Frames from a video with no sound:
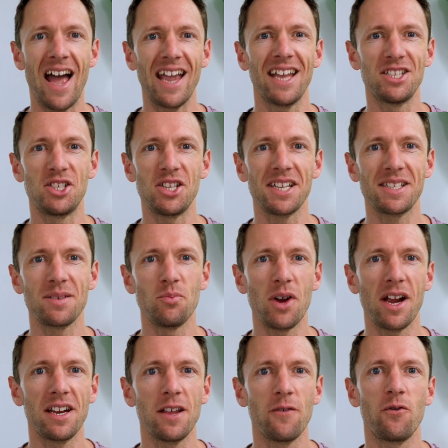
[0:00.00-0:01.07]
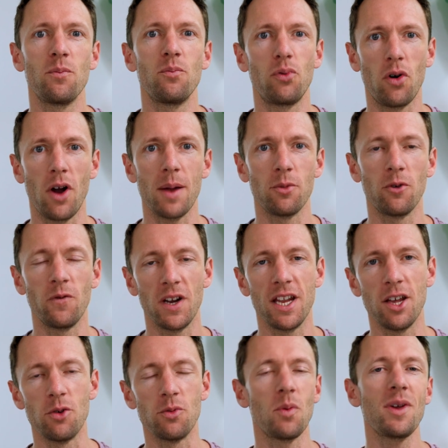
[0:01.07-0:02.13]
Hey, it's Justin Brown here from Primal
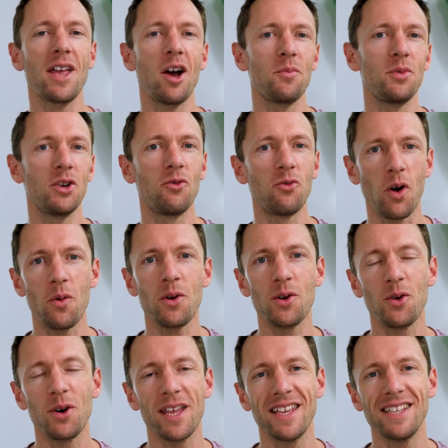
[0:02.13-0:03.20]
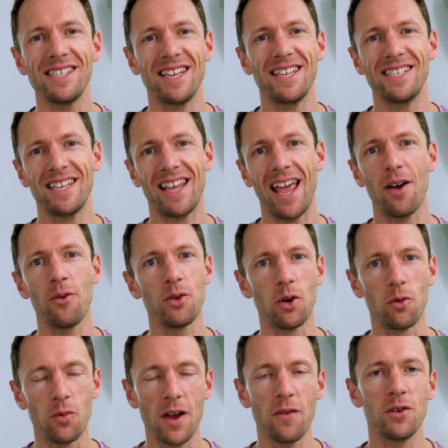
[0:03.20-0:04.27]
Video, where we help you grow an audience and scale
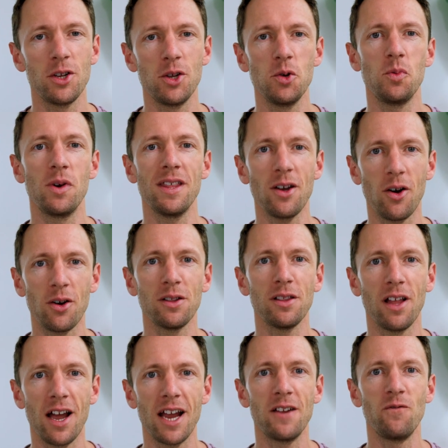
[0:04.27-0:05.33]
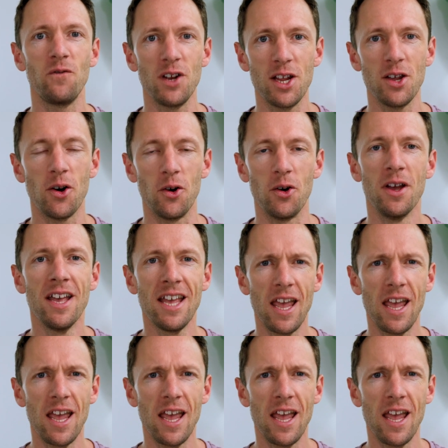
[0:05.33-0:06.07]
your revenue with online video.